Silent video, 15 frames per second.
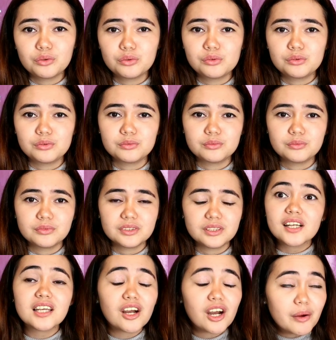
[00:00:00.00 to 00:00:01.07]
too.
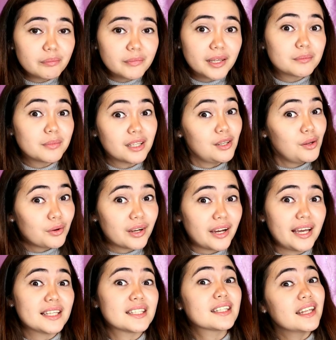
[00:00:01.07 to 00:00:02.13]
That's our update. But look,
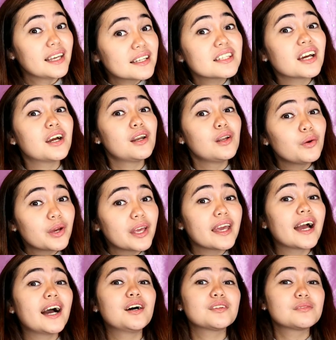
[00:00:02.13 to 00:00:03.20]
guys, things are
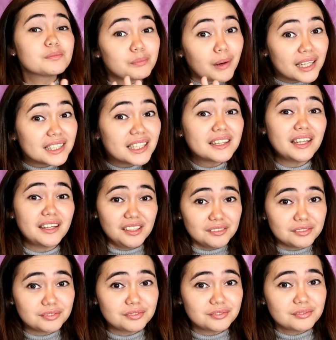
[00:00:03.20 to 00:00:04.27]
looking out
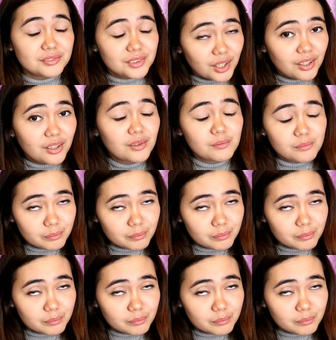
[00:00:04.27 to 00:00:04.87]
positive, no?